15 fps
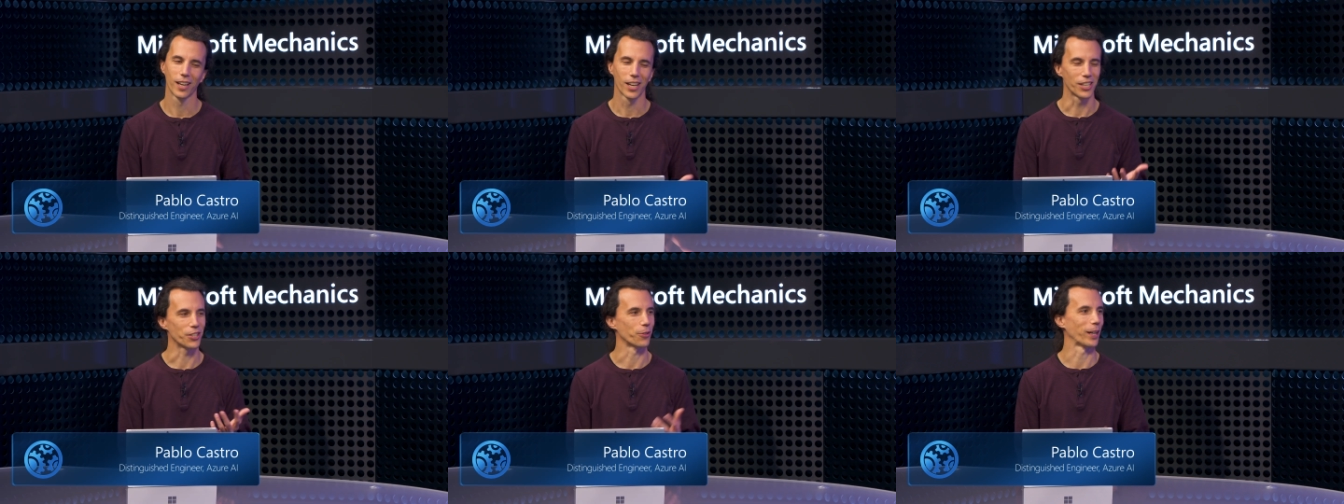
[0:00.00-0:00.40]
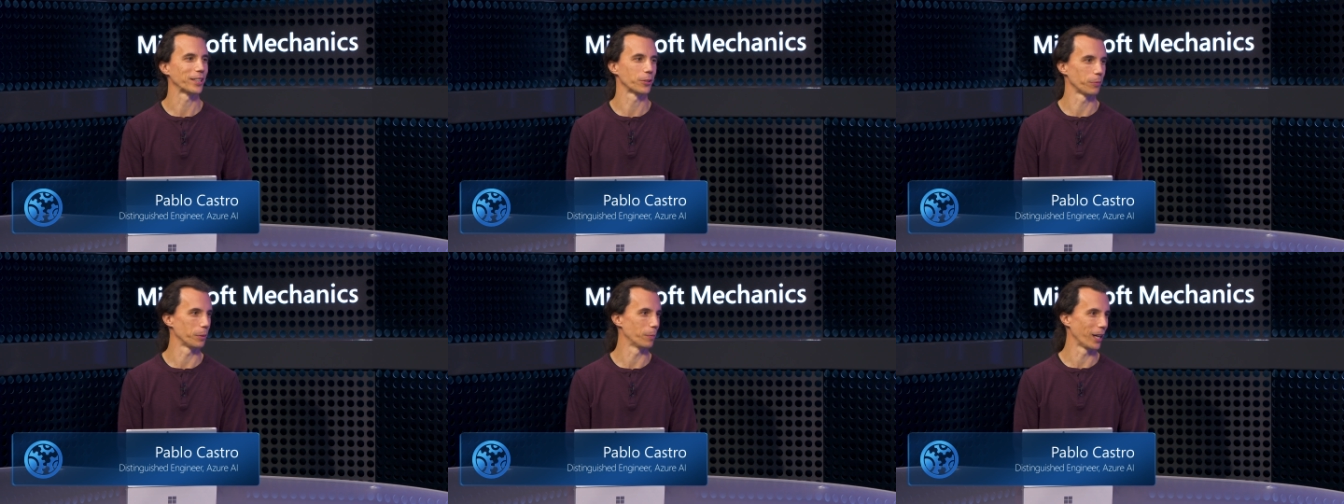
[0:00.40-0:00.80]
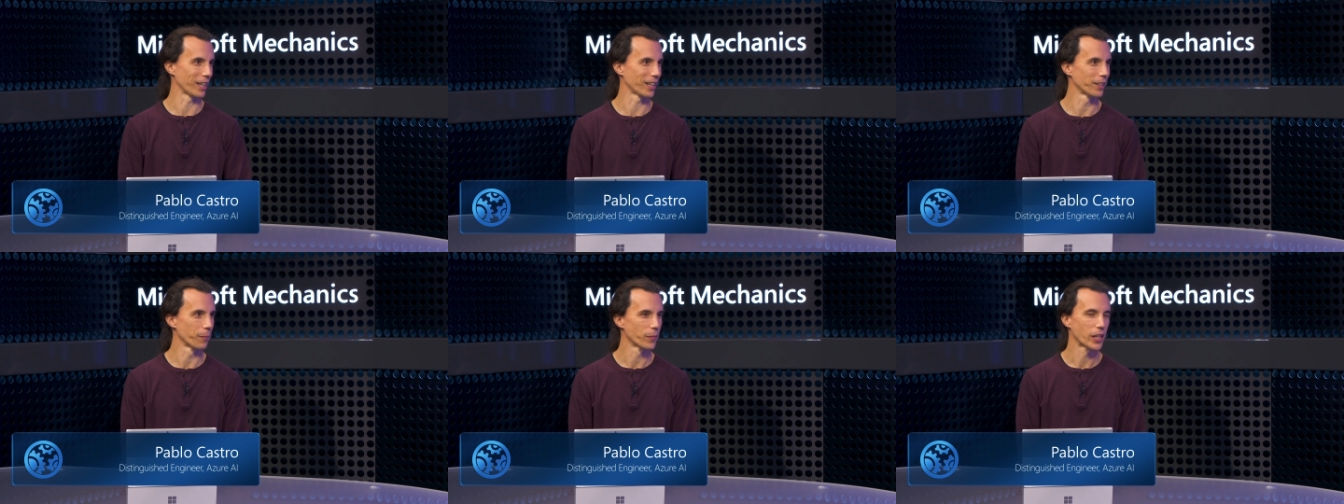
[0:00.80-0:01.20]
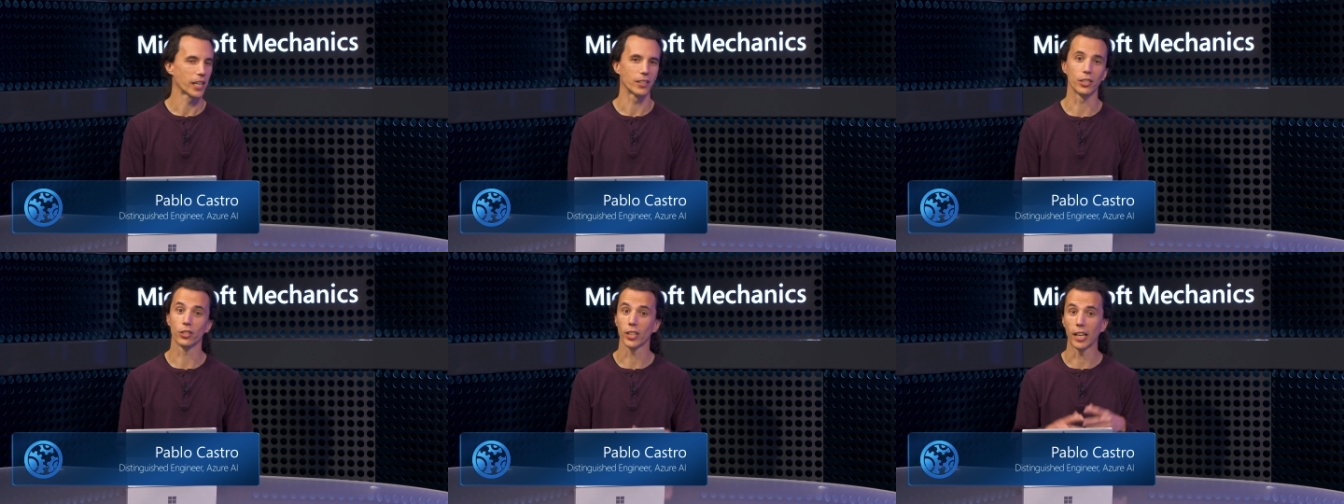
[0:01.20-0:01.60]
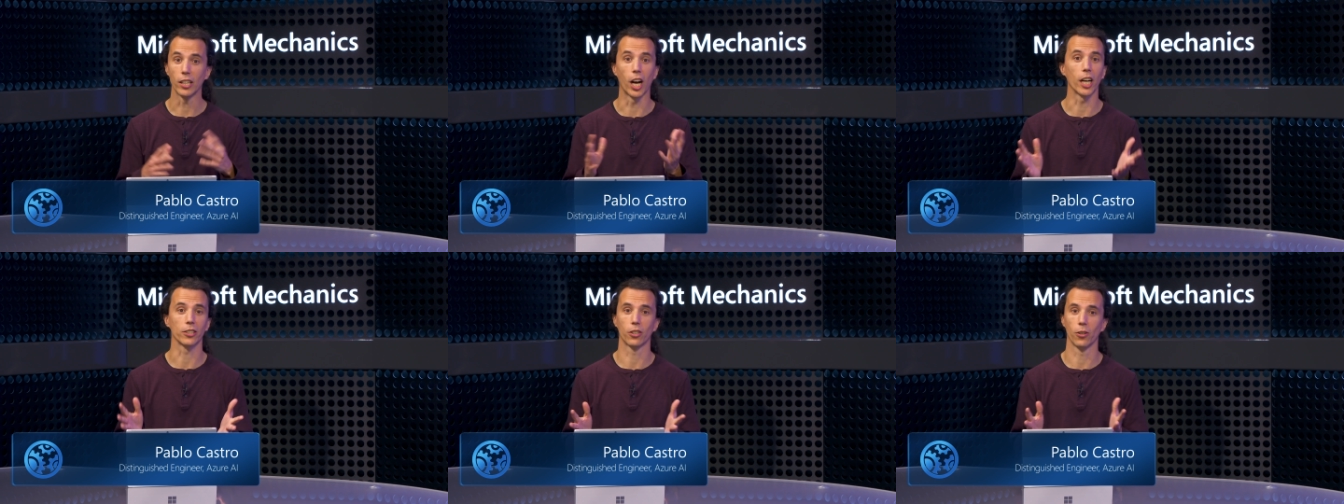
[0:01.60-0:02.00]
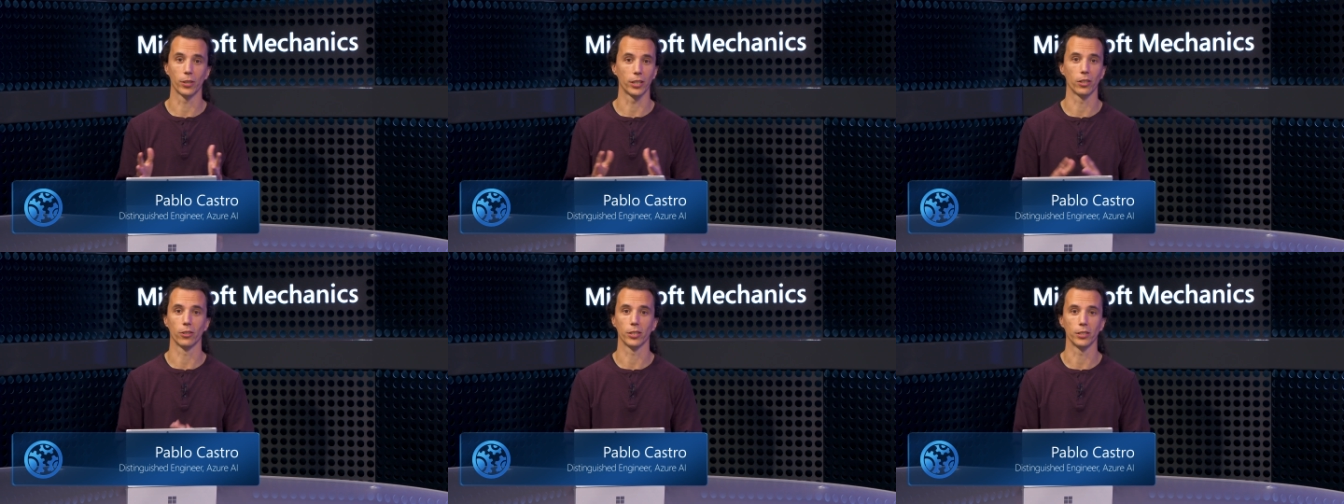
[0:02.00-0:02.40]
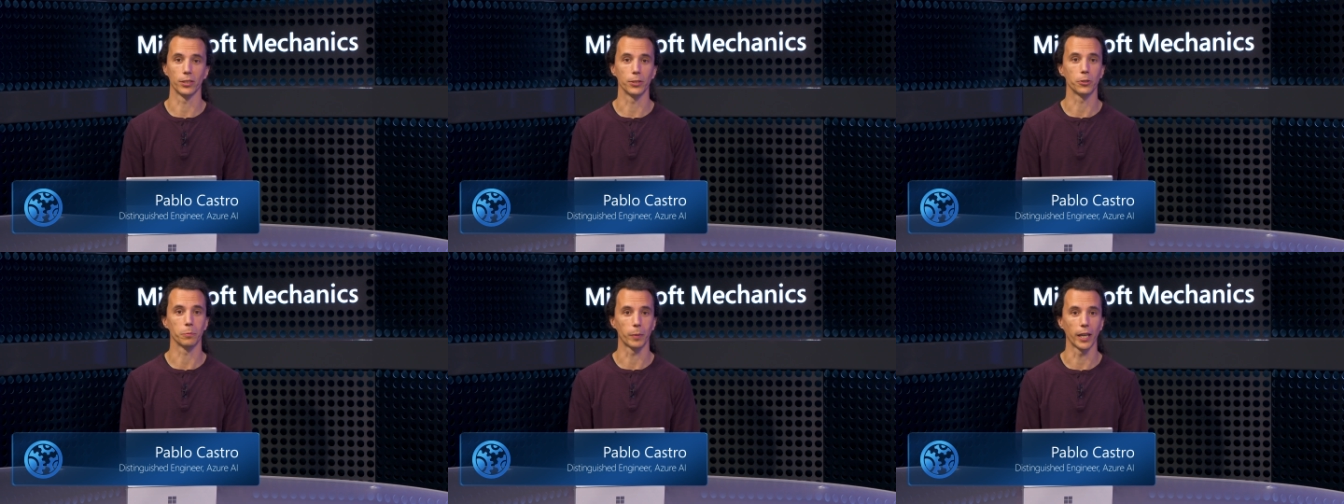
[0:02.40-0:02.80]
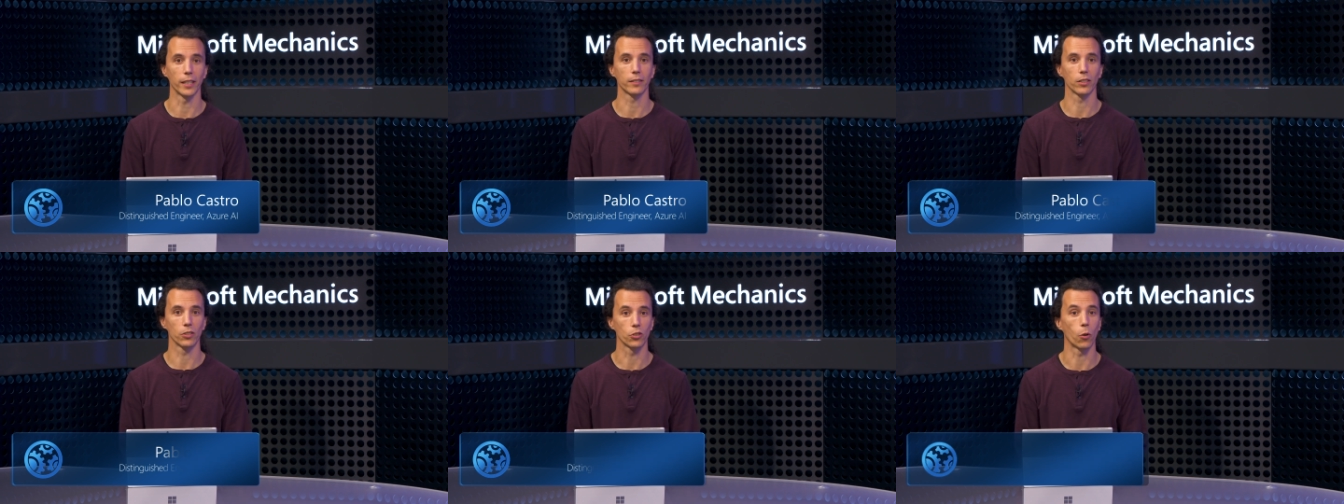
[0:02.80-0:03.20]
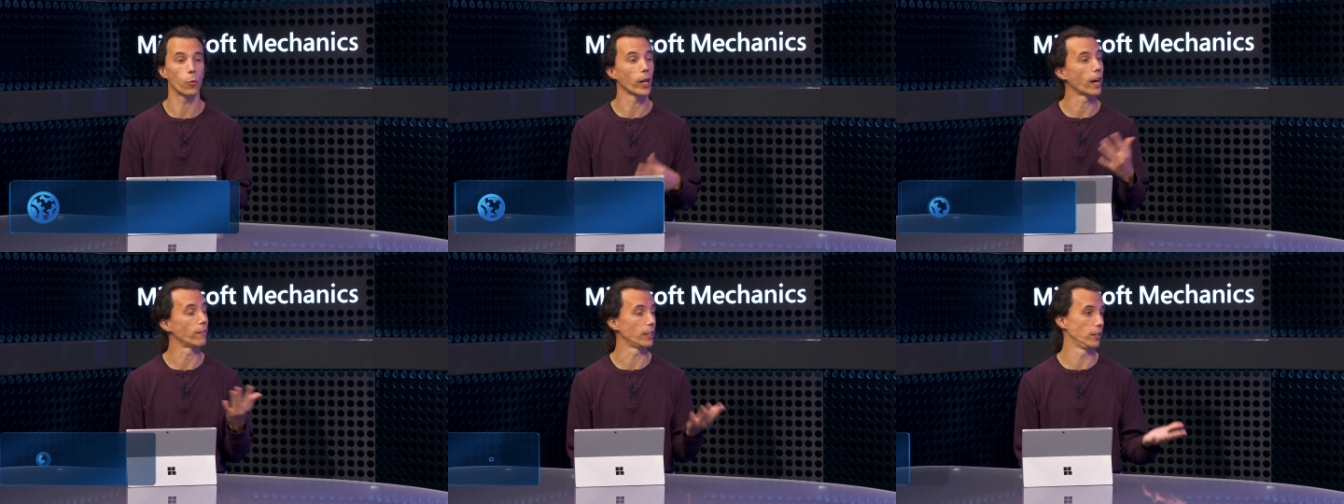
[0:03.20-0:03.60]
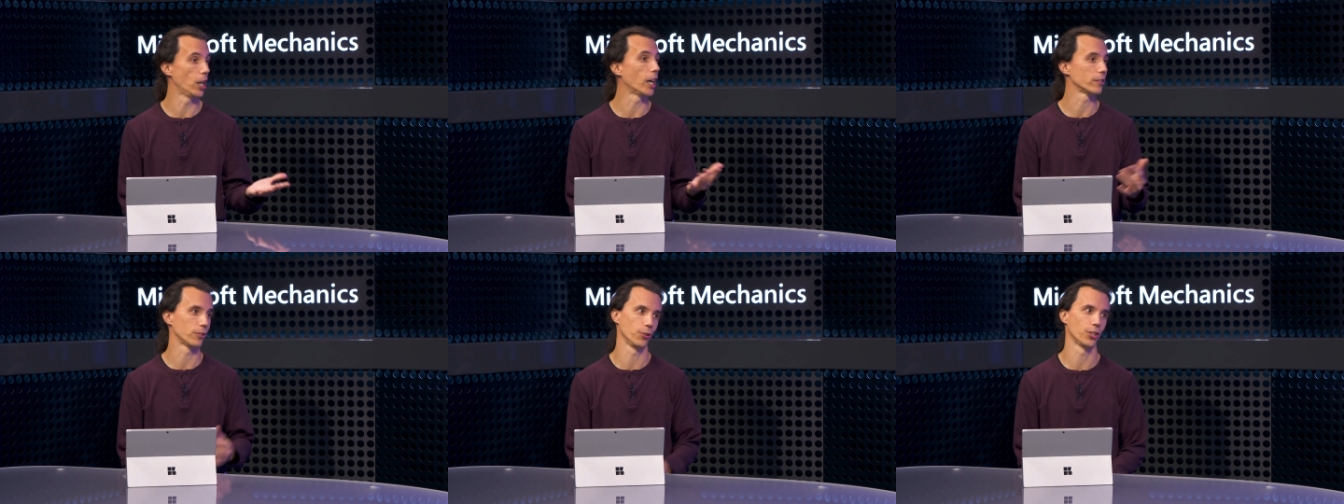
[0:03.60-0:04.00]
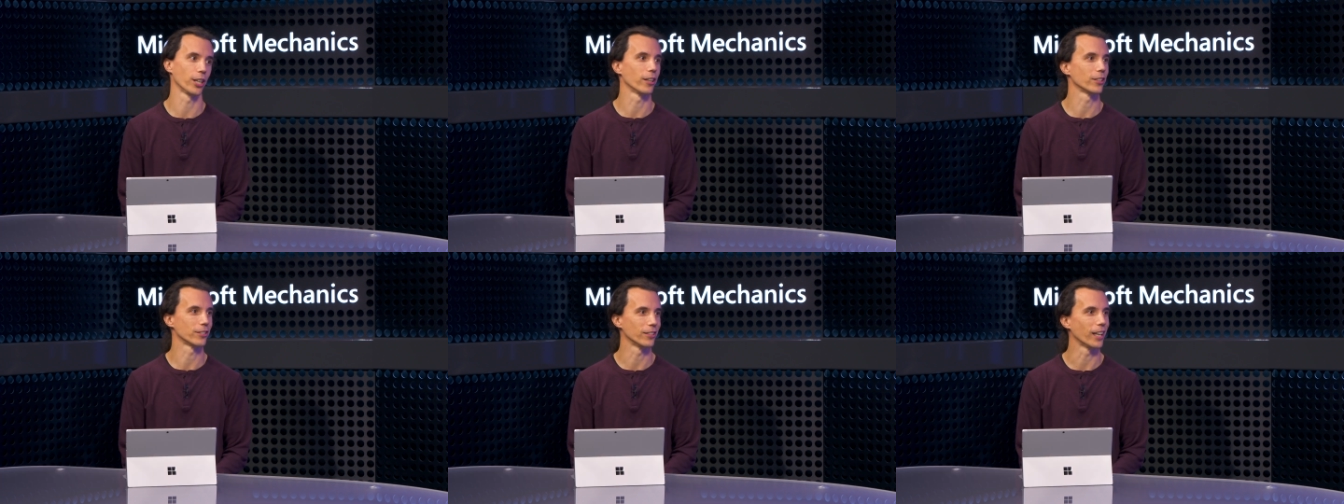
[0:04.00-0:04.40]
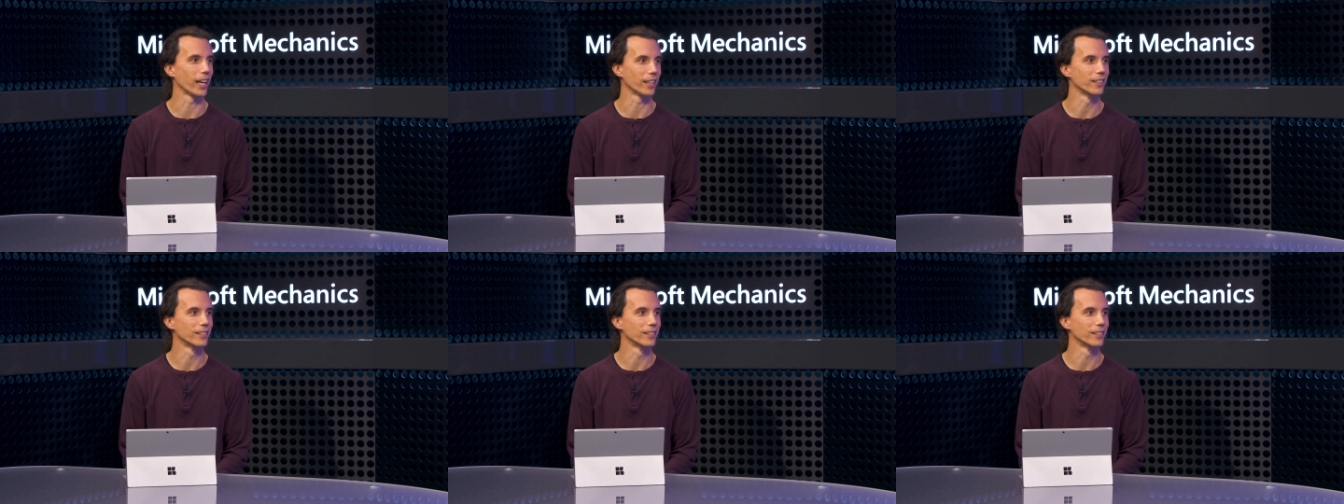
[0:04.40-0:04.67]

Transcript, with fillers: It's great to be back. There is a lot going on in this space, so we have a lot to share today.